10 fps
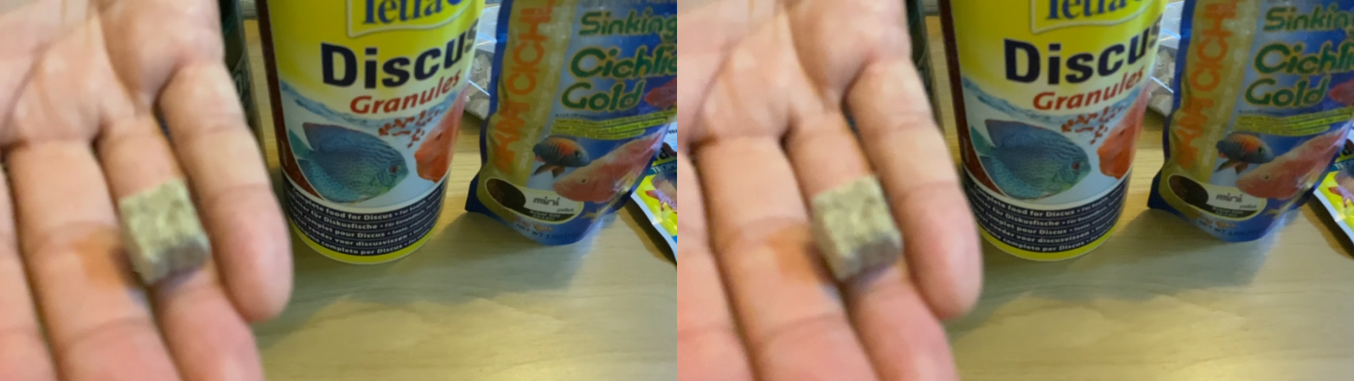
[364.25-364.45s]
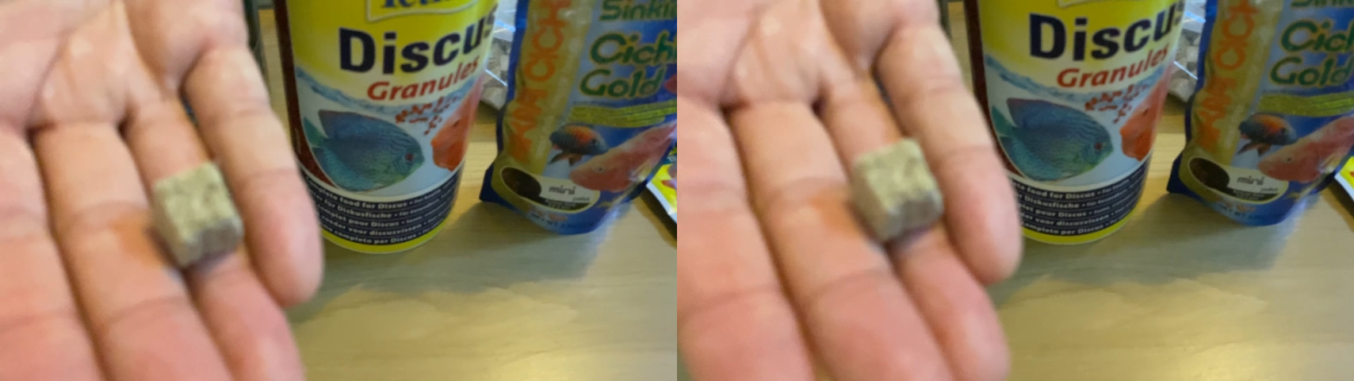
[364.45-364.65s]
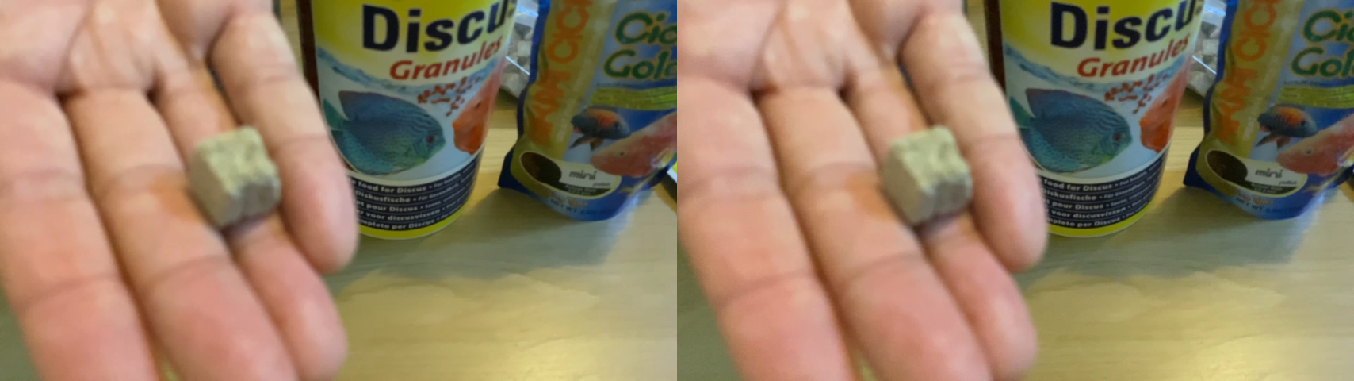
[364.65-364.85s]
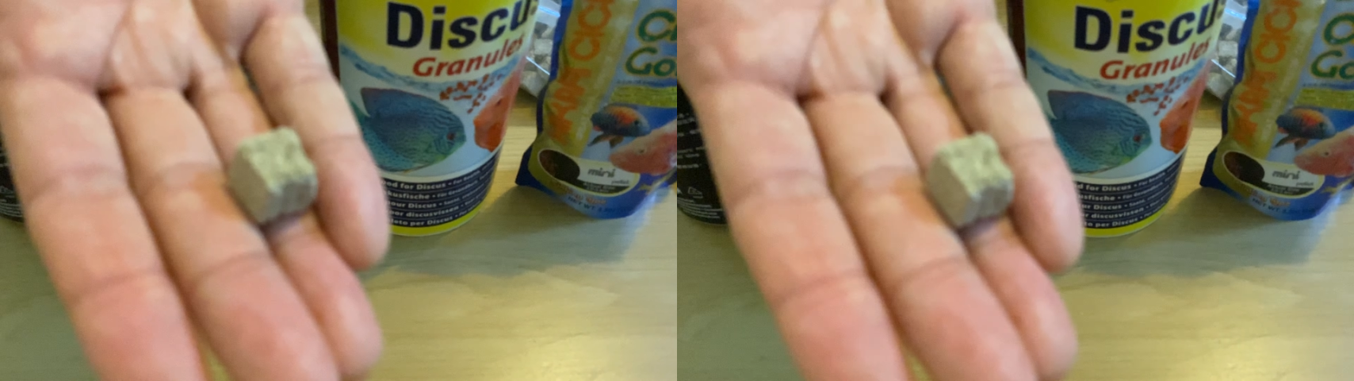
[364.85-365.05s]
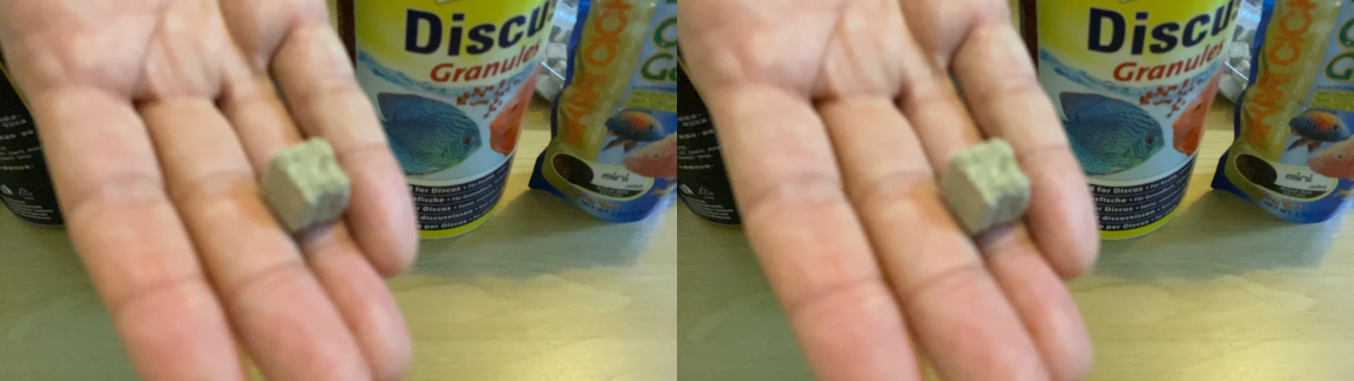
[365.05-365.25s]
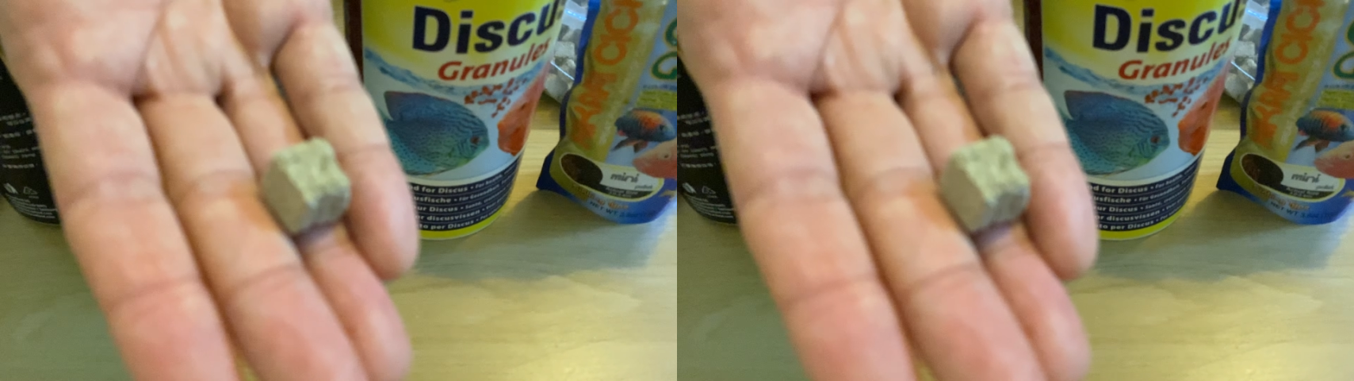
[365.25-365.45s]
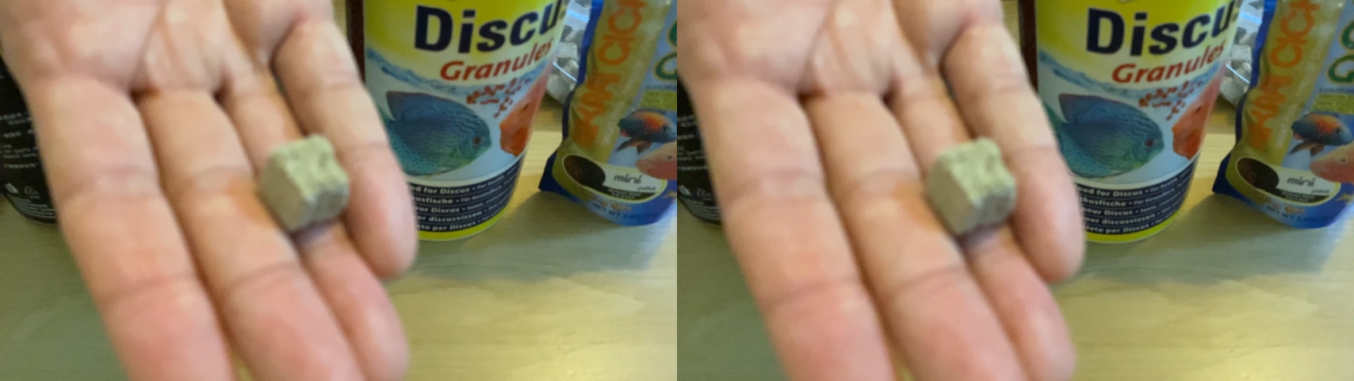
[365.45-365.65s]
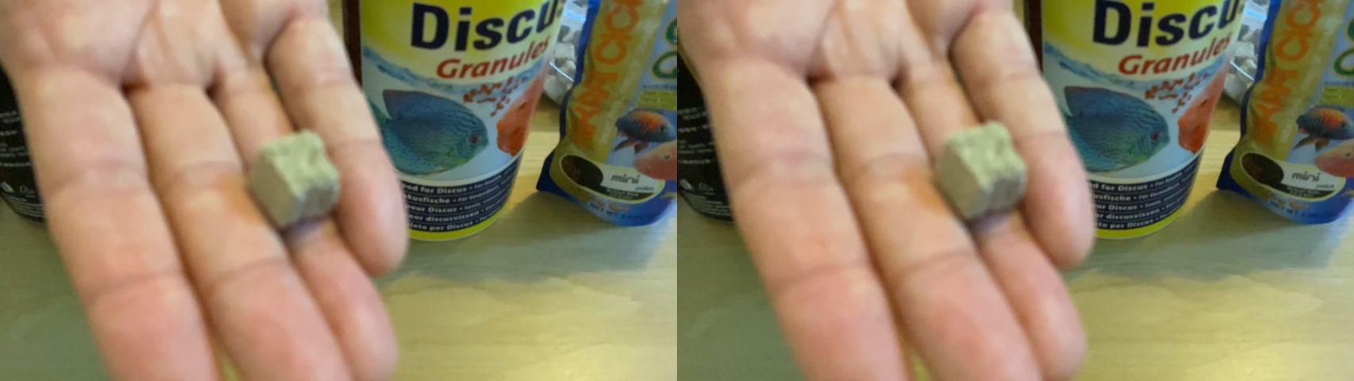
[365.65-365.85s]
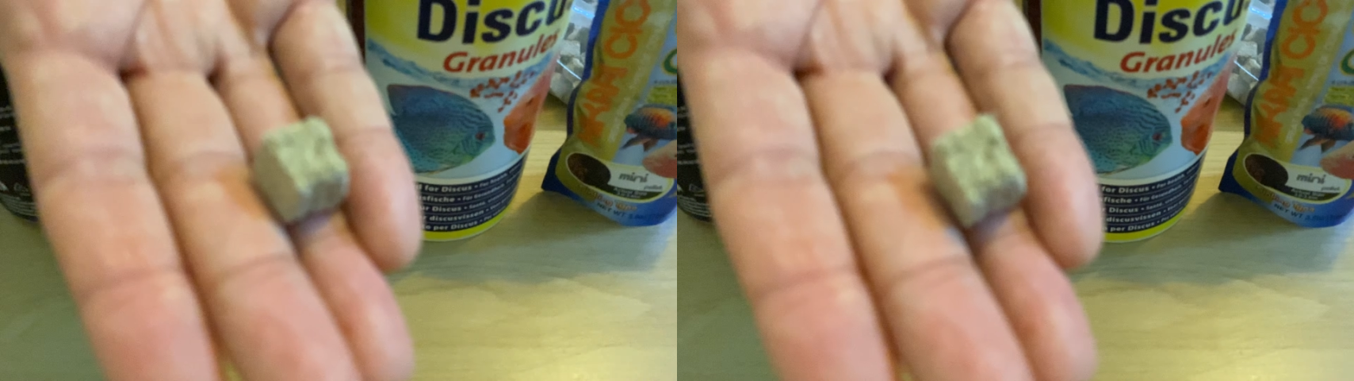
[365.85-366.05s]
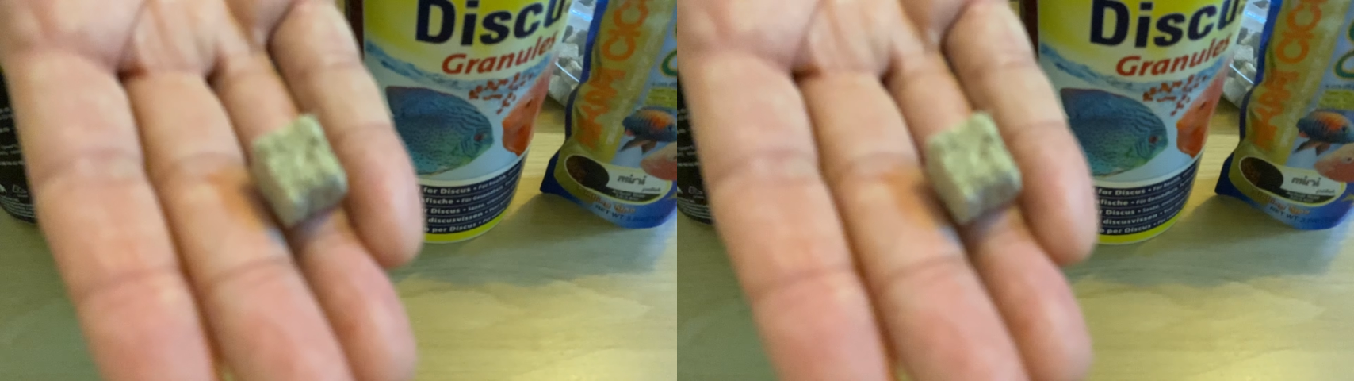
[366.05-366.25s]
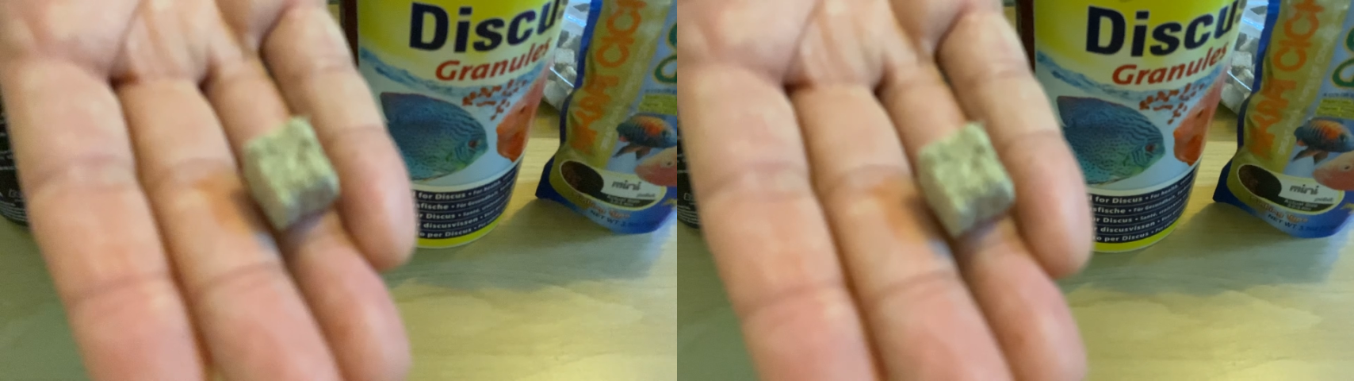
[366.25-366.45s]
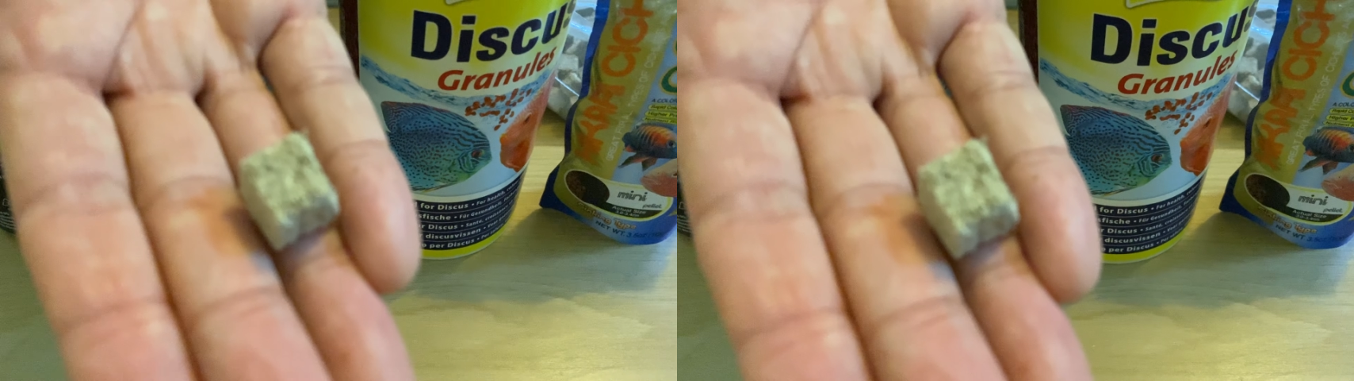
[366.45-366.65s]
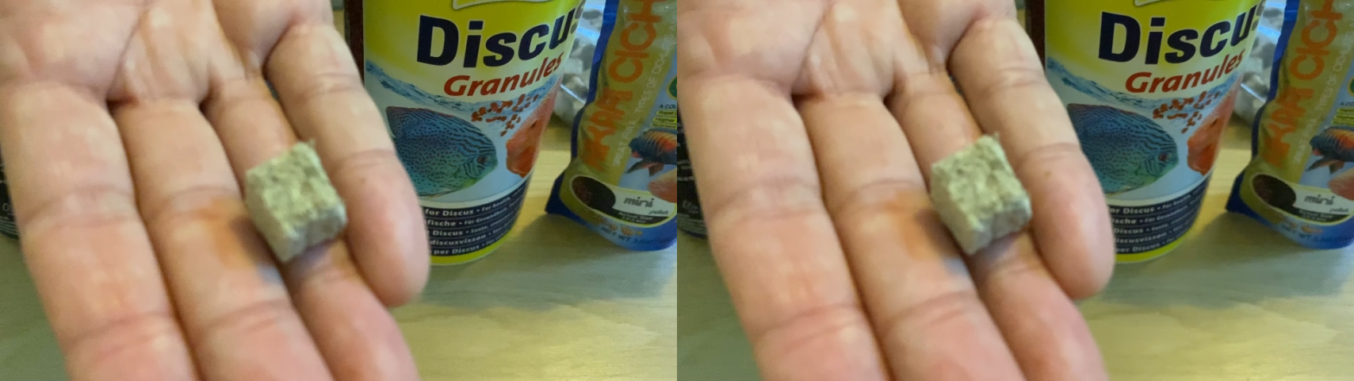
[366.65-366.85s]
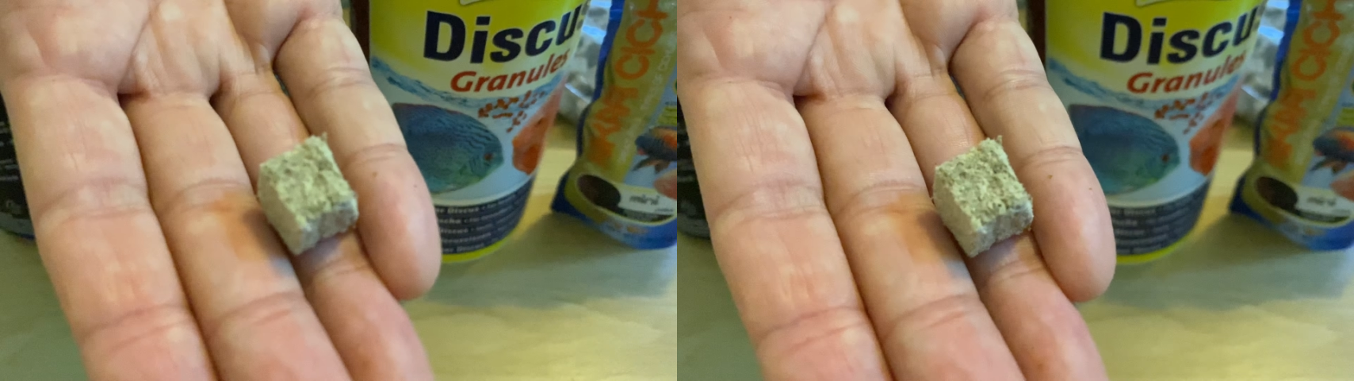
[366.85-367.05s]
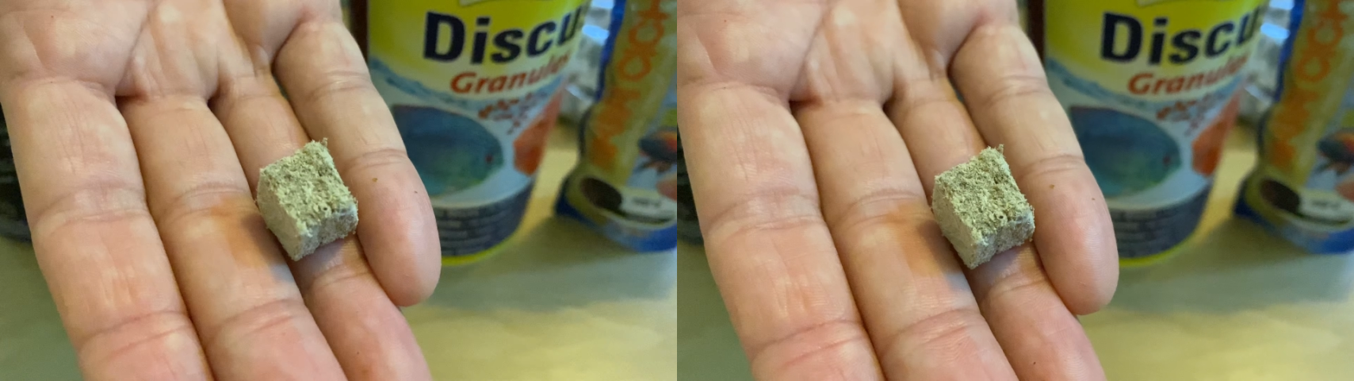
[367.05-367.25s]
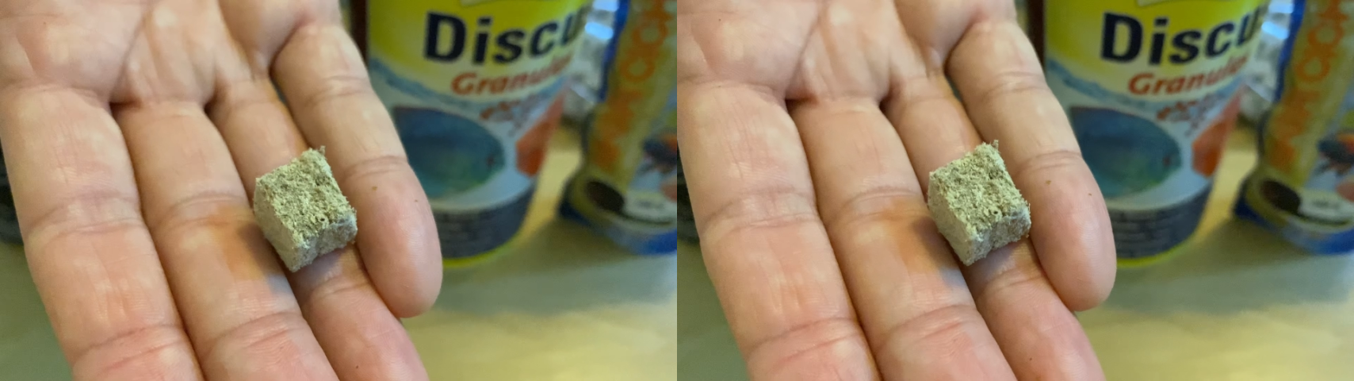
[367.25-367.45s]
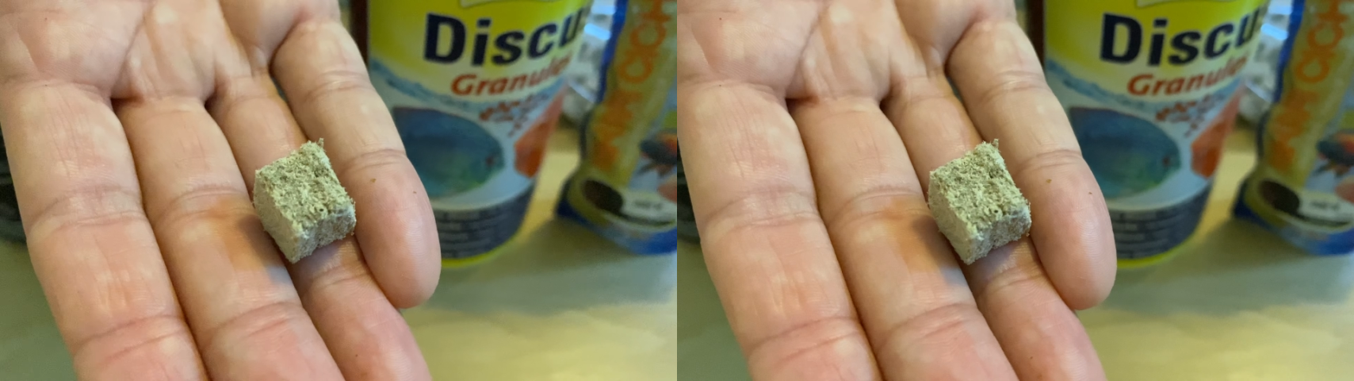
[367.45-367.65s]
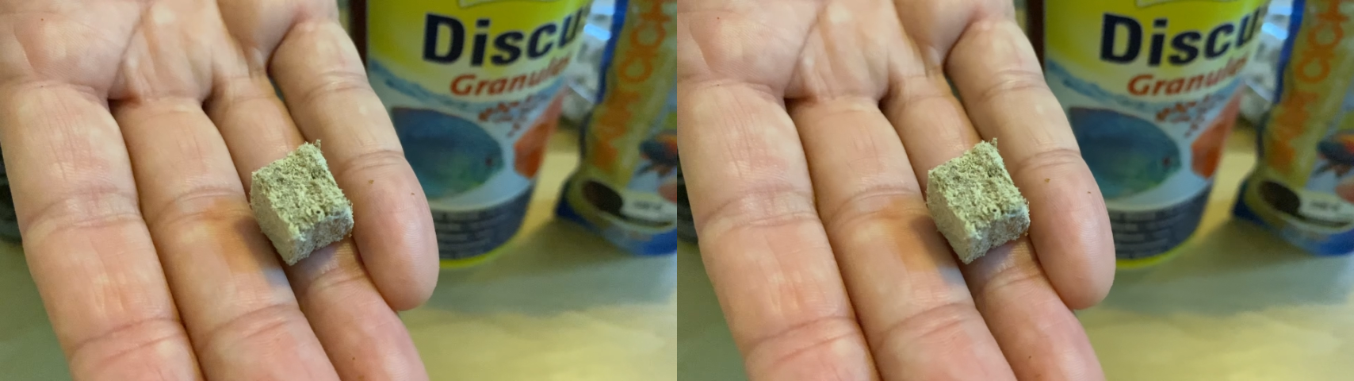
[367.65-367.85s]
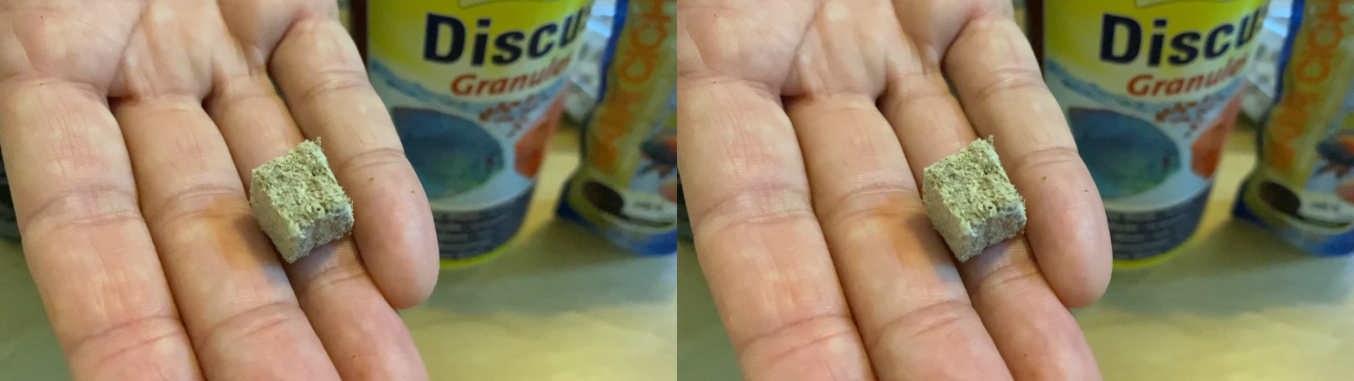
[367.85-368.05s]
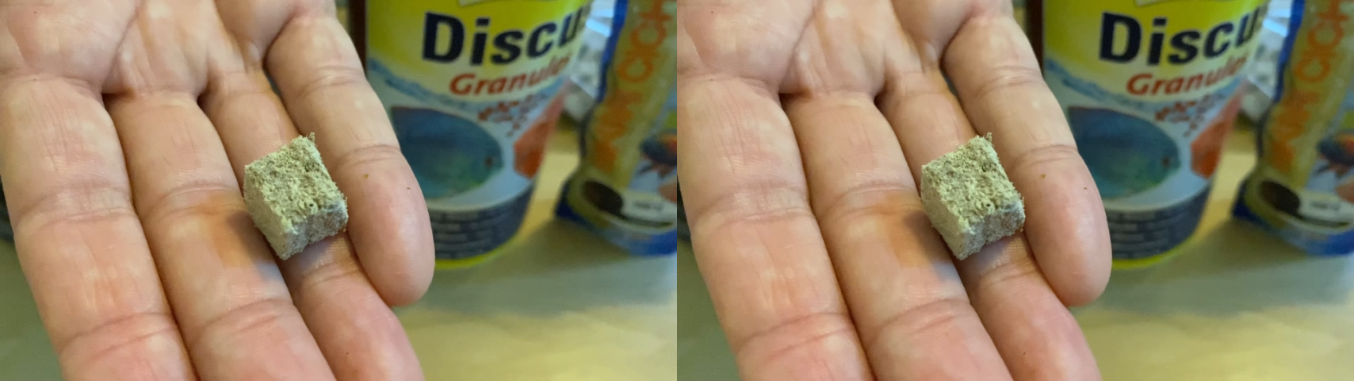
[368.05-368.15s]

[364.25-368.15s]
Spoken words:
Nobody's mouth can be seen.